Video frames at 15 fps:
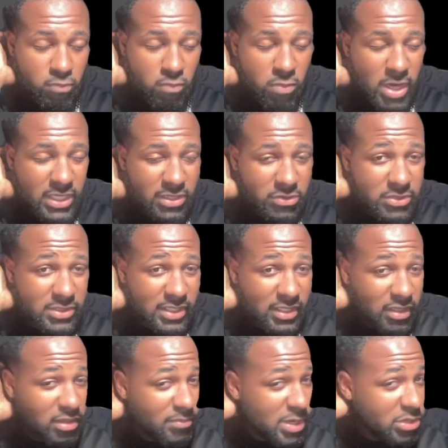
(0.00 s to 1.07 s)
right now
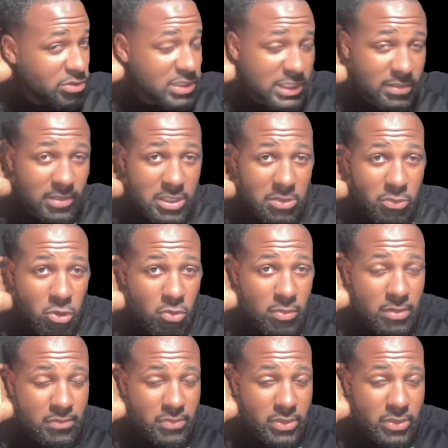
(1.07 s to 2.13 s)
slightly the better team at the
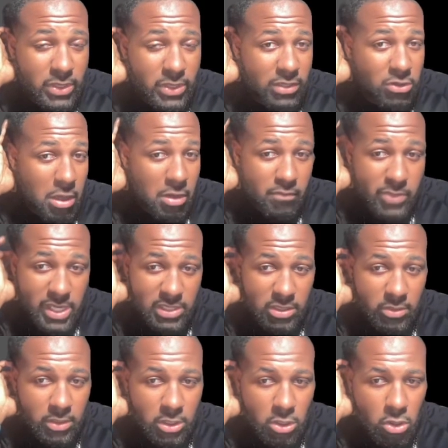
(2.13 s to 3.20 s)
moment, but I don't know how big
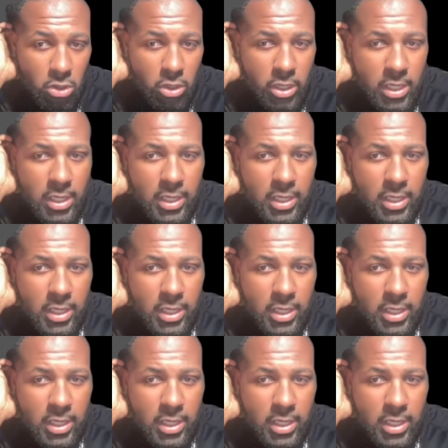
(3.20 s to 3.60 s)
that they are.